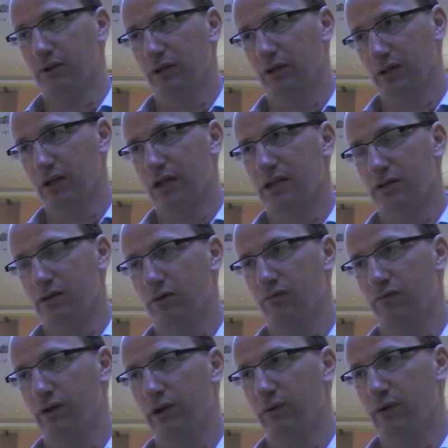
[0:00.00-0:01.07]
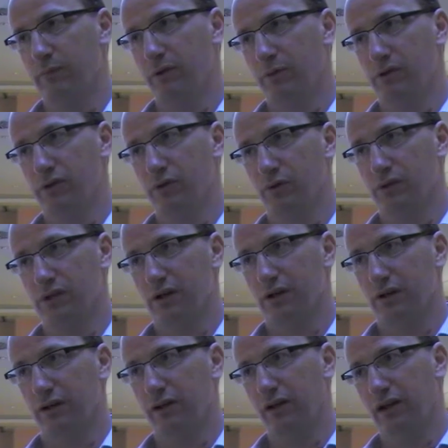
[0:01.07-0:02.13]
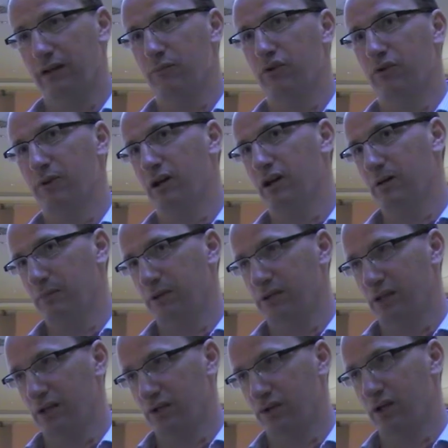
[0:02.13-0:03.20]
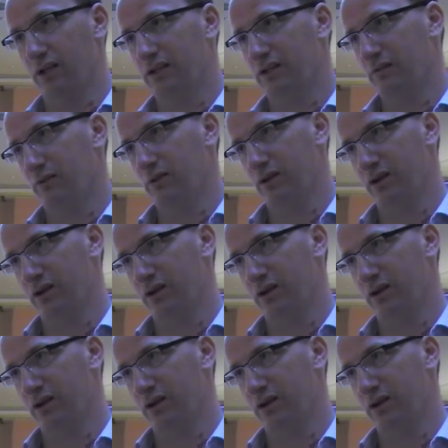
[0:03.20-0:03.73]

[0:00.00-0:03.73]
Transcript: But that's not really where people's thoughts are. They're thinking more about IP-centrics with